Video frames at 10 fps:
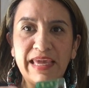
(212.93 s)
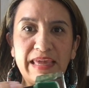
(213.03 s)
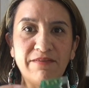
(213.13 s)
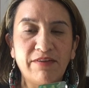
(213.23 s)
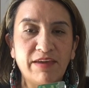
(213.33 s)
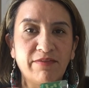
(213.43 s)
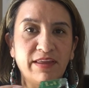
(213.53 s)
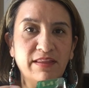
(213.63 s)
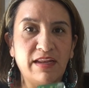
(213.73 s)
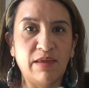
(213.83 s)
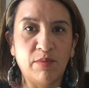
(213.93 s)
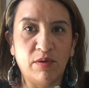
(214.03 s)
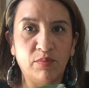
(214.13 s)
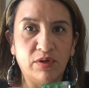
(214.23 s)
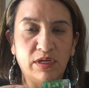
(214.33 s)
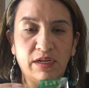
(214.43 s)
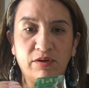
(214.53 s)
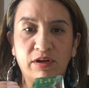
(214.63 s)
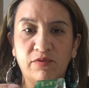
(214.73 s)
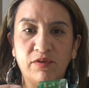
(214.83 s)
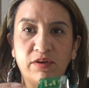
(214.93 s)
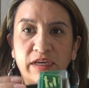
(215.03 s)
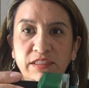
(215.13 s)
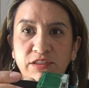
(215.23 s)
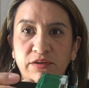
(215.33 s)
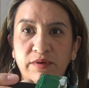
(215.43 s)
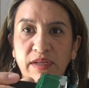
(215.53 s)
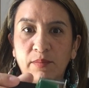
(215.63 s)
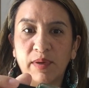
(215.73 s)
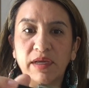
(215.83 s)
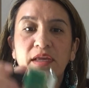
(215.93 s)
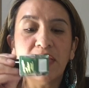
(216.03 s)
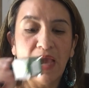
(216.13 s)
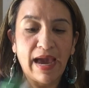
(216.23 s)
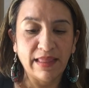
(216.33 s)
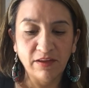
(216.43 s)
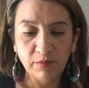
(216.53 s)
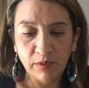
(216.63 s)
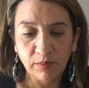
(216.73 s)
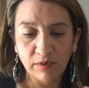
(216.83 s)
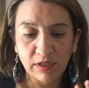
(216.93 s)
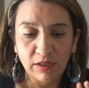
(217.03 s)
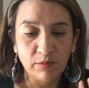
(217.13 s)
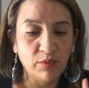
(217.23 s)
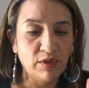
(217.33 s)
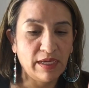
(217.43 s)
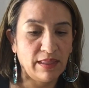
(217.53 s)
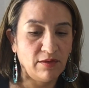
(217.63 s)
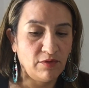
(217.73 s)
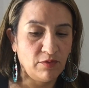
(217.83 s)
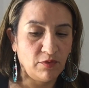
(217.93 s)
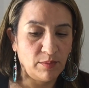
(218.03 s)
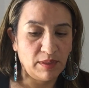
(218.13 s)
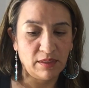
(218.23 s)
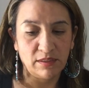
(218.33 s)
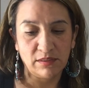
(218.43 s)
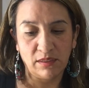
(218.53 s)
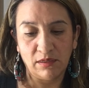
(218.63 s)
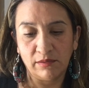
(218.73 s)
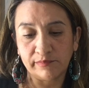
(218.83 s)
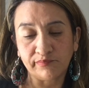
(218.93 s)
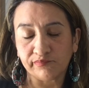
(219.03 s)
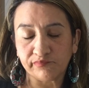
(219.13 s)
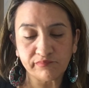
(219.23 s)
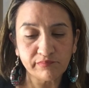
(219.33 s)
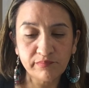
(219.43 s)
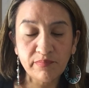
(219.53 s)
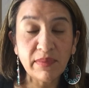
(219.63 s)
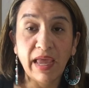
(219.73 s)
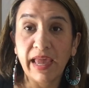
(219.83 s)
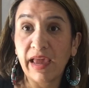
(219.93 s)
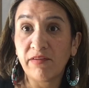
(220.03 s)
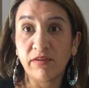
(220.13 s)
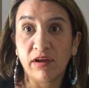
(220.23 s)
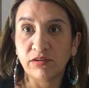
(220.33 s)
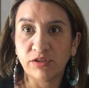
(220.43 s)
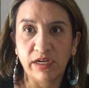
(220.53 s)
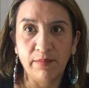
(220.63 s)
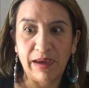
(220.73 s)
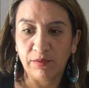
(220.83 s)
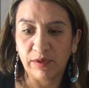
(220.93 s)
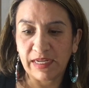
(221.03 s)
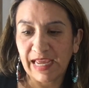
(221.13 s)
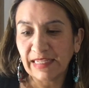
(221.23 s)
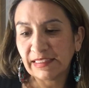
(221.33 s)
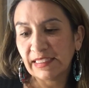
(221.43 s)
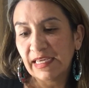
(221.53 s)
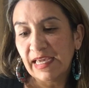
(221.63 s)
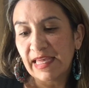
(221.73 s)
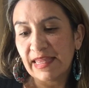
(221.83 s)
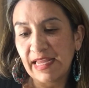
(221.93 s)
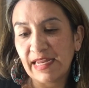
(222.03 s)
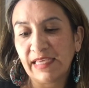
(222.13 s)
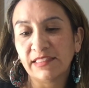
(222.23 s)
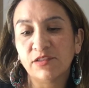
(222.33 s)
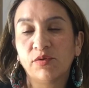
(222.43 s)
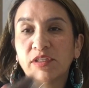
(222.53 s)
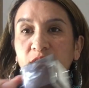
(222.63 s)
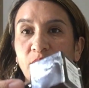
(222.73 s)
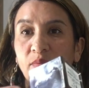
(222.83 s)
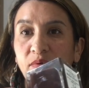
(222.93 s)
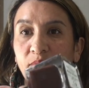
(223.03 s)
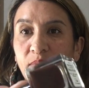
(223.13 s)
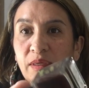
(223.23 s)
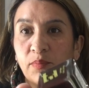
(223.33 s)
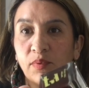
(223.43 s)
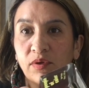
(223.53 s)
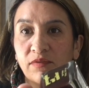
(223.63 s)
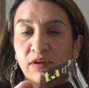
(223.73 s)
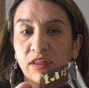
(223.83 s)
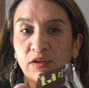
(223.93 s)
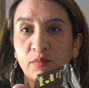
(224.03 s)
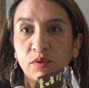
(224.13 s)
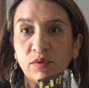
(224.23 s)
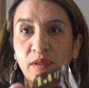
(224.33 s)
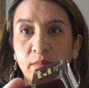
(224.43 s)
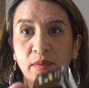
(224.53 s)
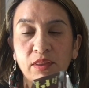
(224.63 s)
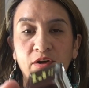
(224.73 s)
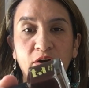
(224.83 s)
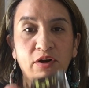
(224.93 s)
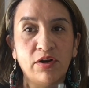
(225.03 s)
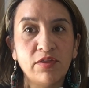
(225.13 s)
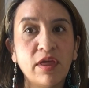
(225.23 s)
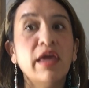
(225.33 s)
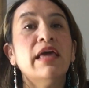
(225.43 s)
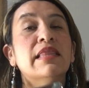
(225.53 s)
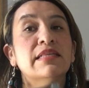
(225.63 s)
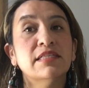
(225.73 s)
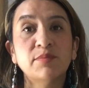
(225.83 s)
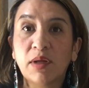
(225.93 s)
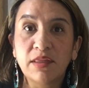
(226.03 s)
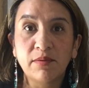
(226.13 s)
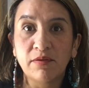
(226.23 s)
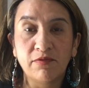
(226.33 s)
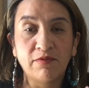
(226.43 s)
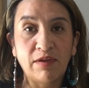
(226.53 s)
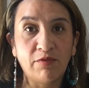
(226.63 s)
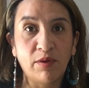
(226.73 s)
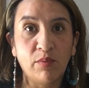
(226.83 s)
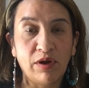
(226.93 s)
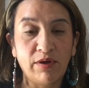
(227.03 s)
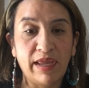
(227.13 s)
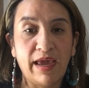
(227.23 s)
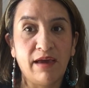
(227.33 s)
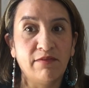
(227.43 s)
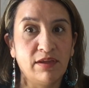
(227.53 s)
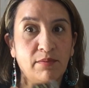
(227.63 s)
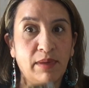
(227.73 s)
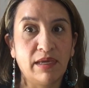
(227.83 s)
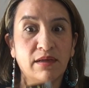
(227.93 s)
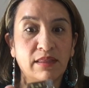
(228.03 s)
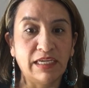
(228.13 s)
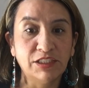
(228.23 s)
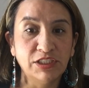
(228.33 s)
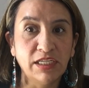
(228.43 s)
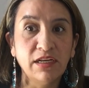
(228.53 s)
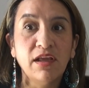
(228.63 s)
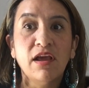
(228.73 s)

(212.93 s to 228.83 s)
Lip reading: If I find the name, I'll put it down here for you guys to read. But I love People of Color Beauty. I love her formulas. I have not tried a bad one yet. Then next is going to be People of Color Beauty Mother Earth. This is probably the favorite brown I have in my collection.